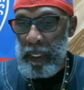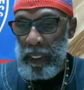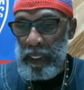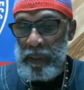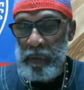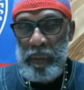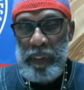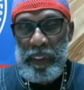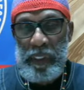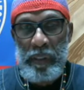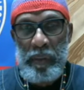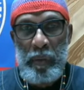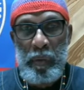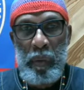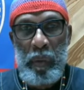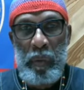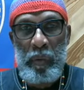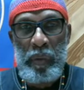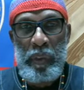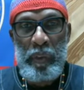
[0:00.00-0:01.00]
that's what he's
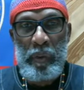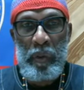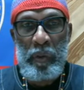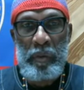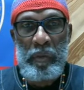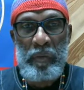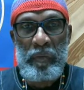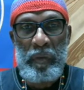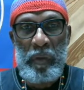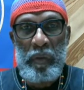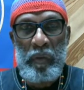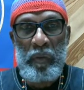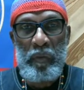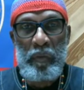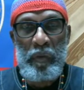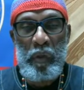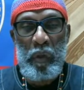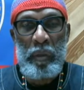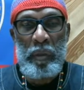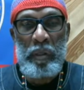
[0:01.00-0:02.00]
doing with those of us who've
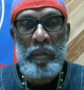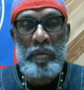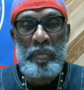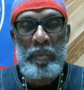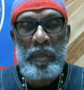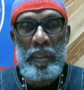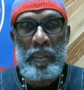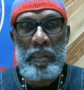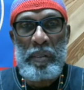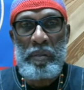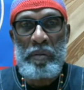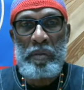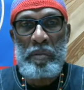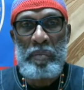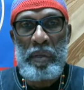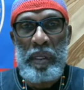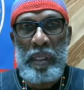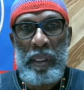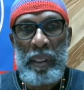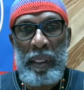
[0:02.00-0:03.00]
totally committed and
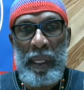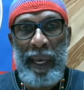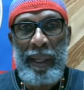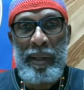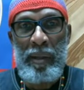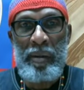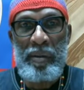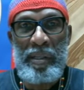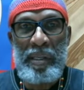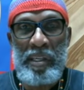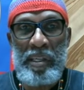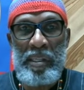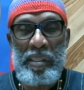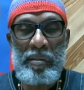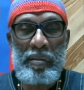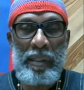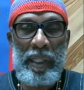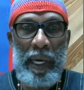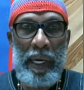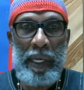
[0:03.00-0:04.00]
submitted. Not only
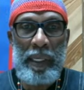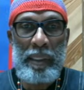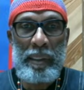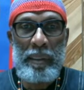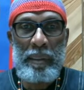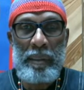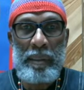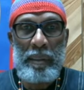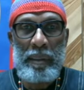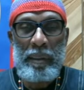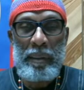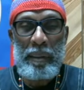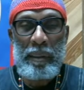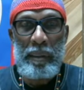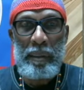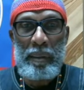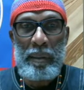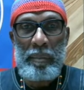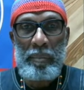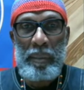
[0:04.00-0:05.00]
Israelites,
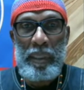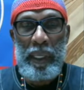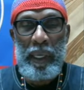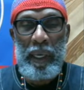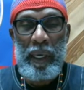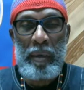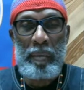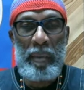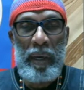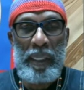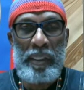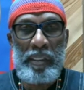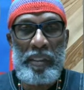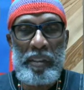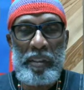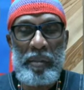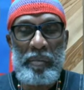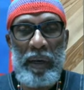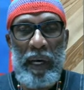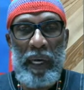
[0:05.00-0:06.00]
but Hamites,
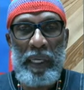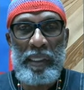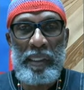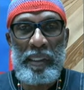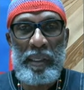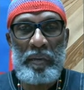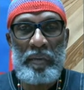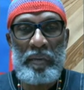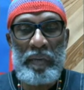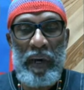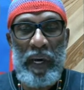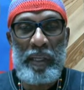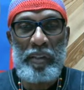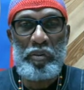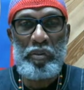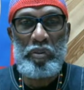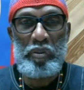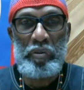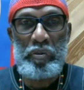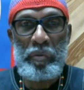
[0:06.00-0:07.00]
Shemites,
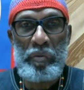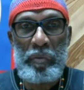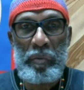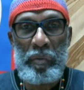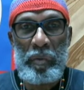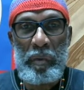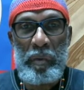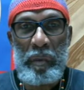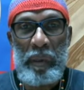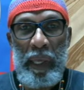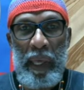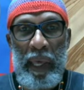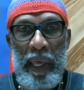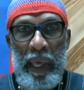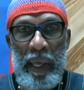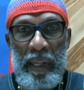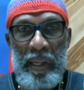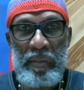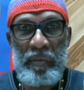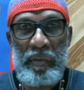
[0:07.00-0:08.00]
Japhites too.
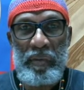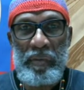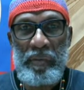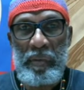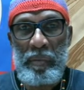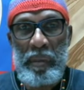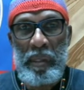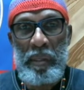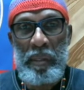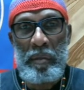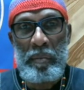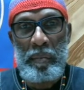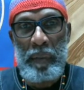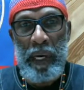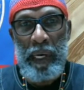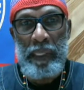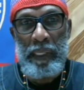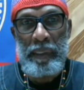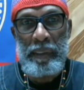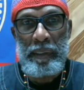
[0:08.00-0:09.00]
And even some
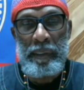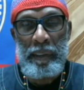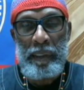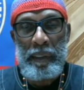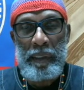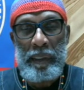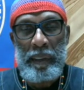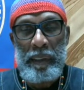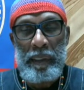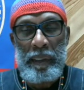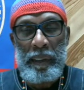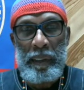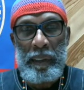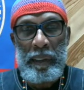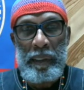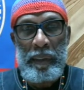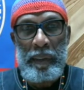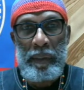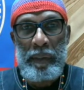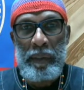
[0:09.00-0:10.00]
Edomites.
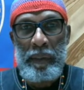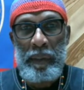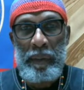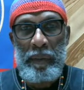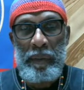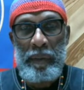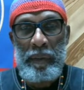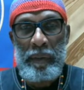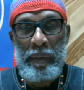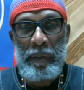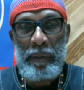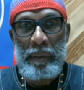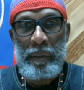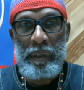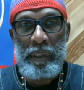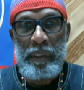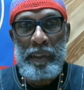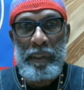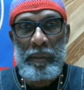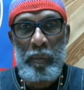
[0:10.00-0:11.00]
You know?
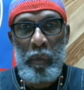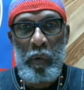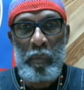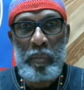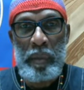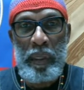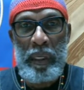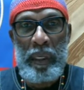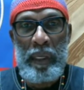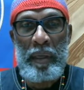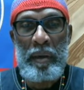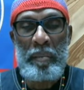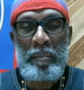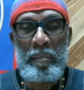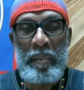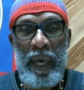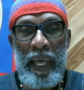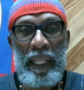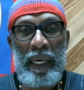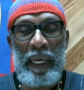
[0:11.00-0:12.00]
Just won't be any
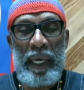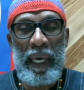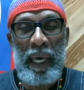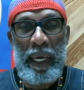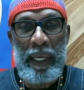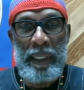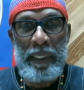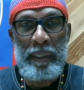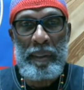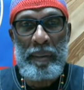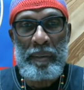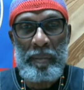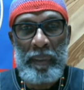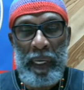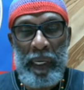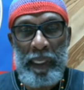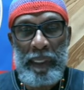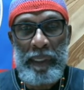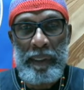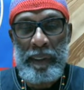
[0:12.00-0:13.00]
Amalekite
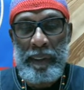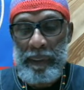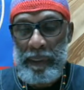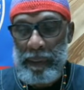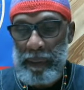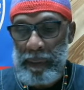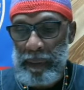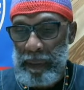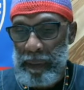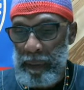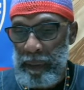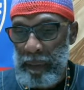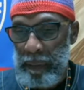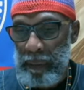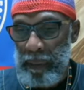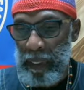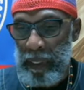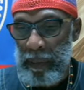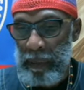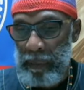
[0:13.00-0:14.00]
Edomites.
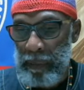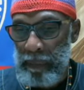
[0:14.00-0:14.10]
Right?